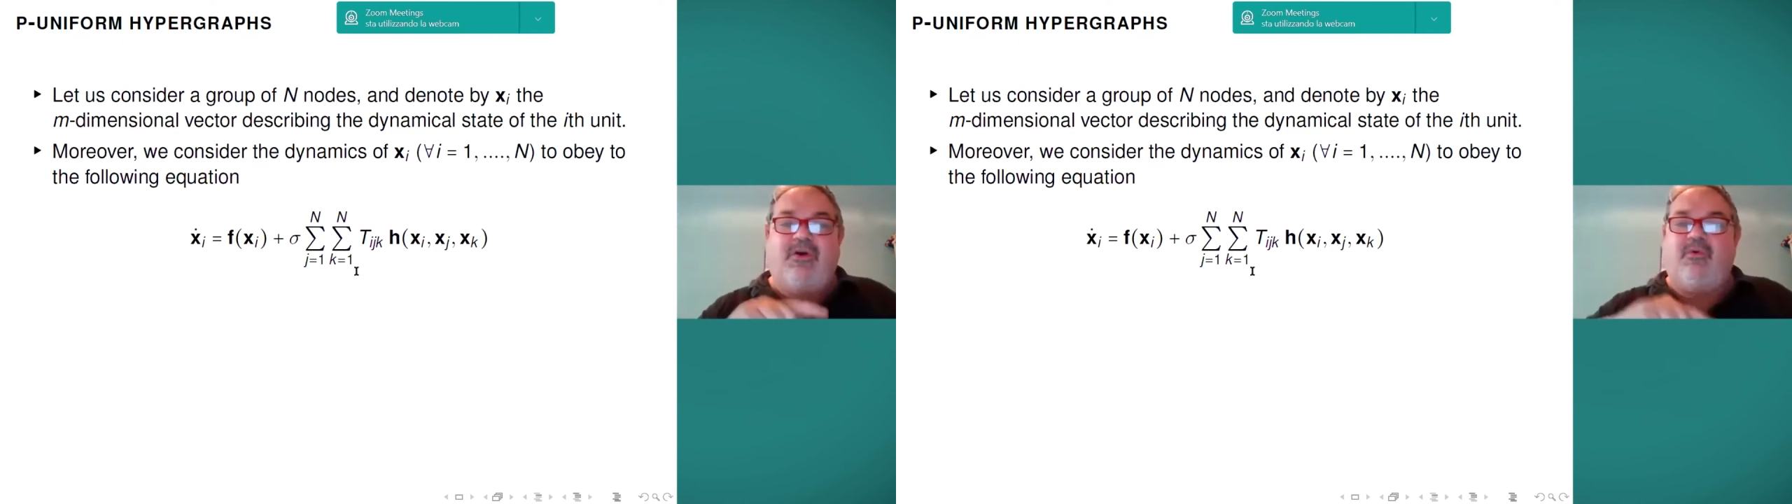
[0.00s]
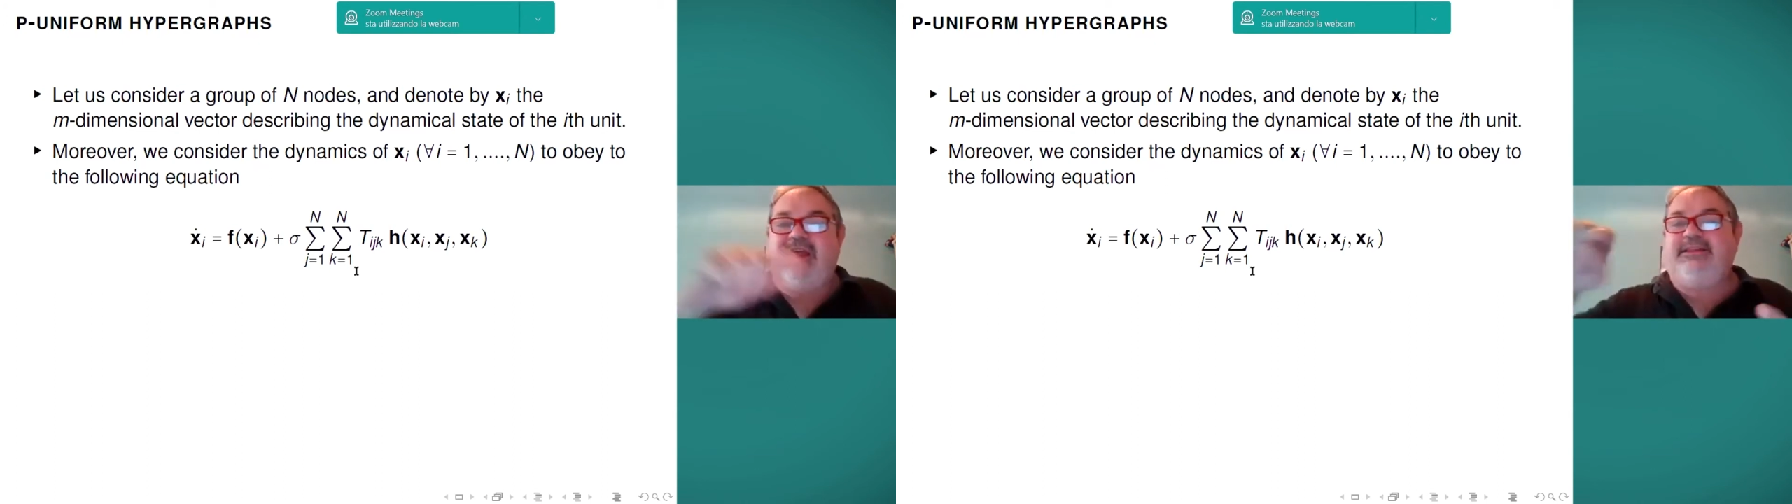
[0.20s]

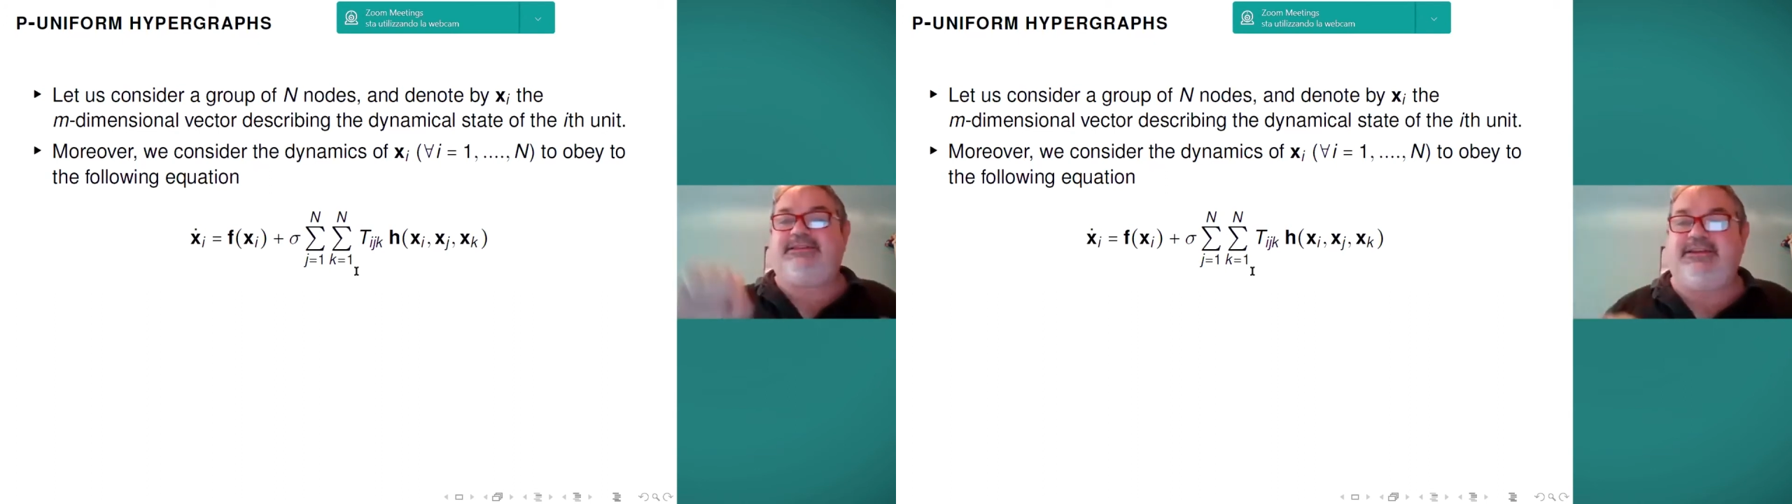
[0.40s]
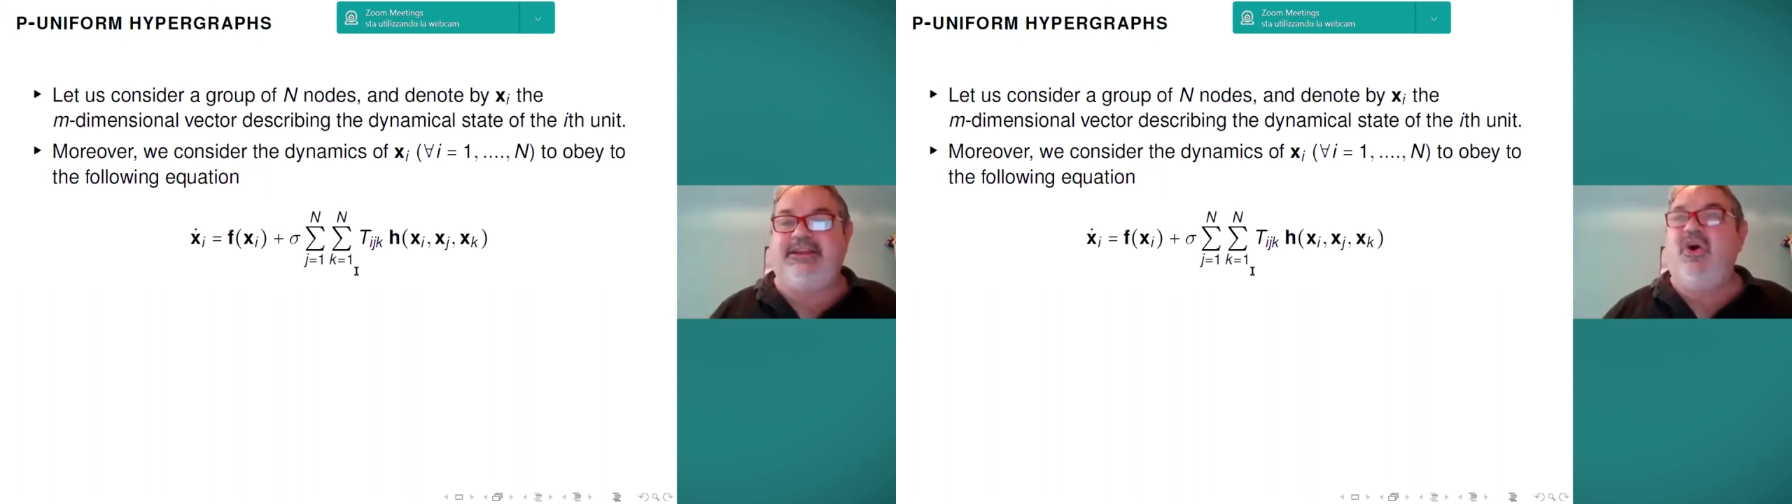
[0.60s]
when the
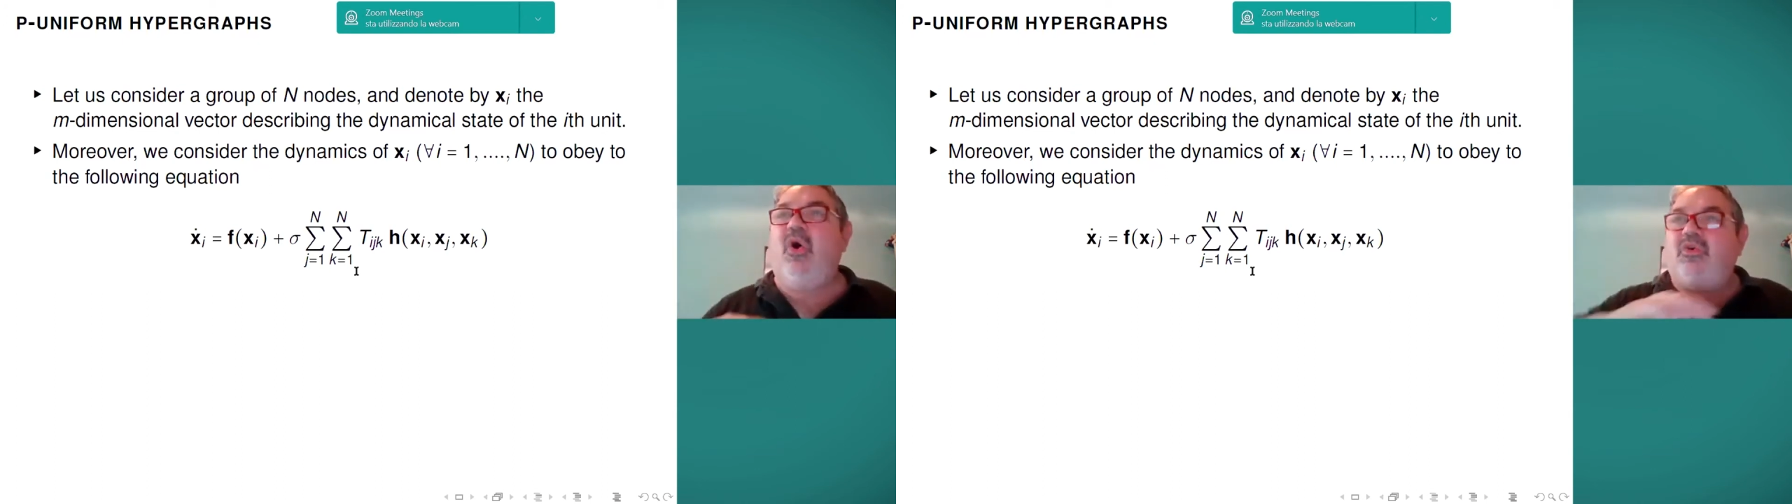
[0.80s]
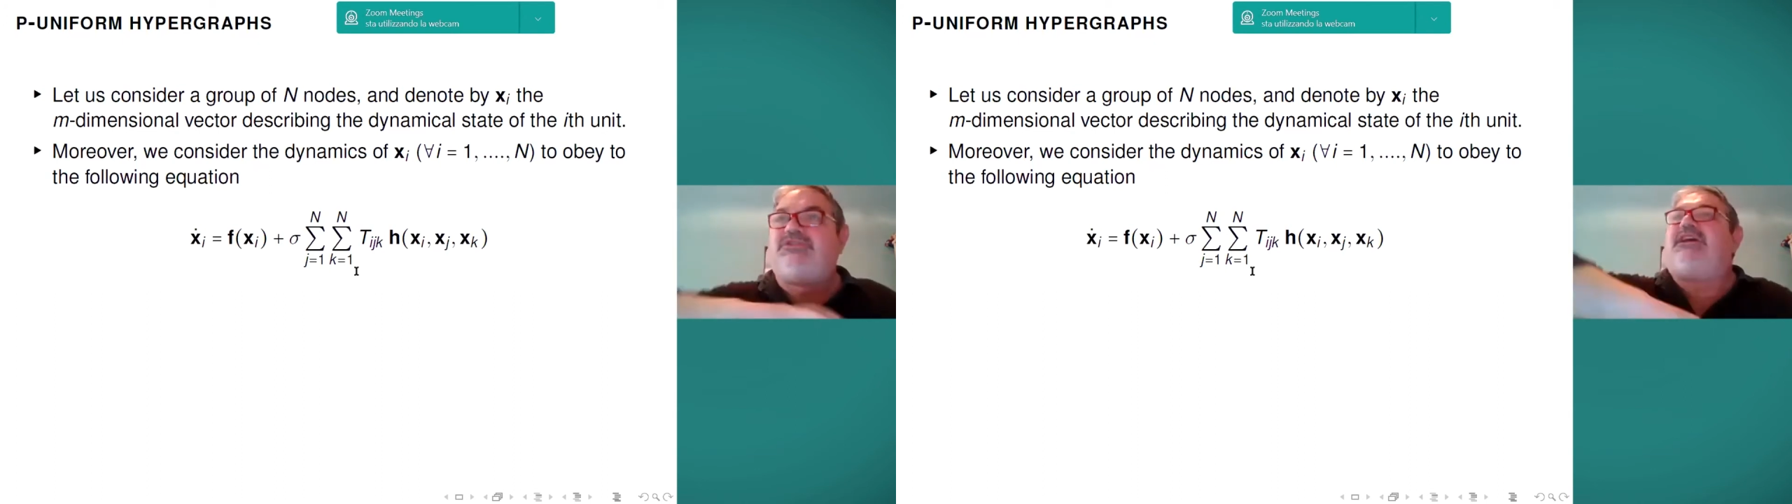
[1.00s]
3
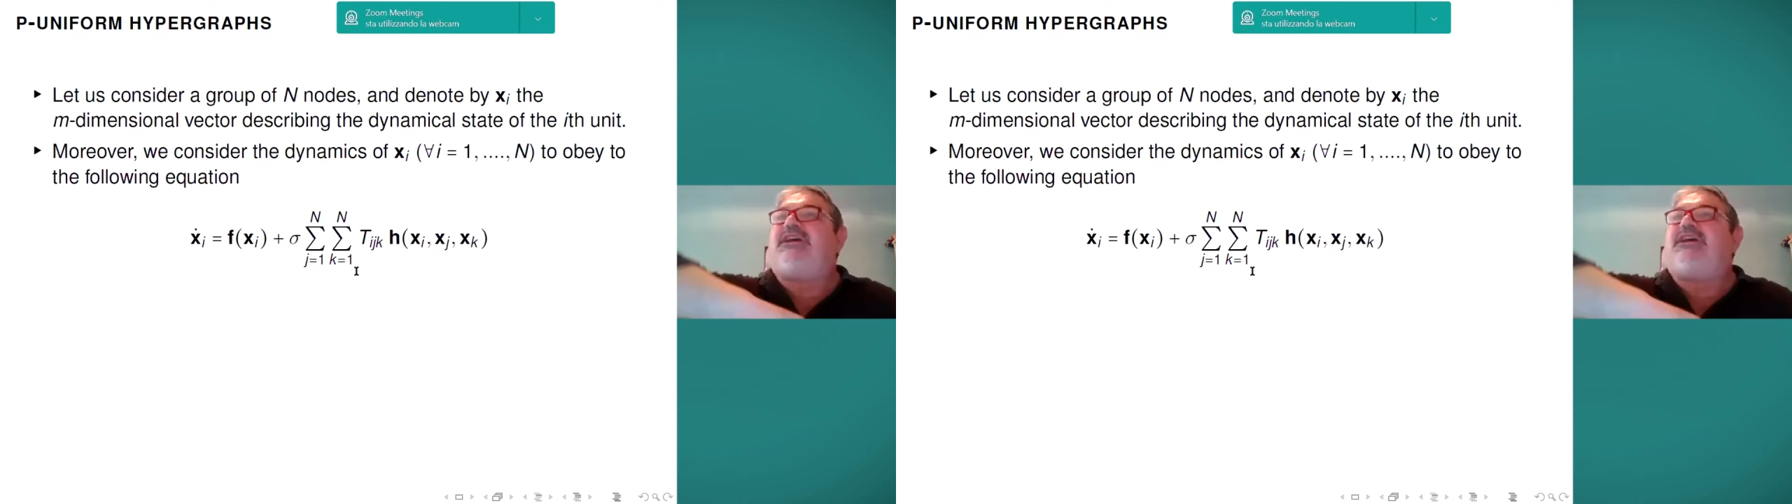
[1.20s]
nodes are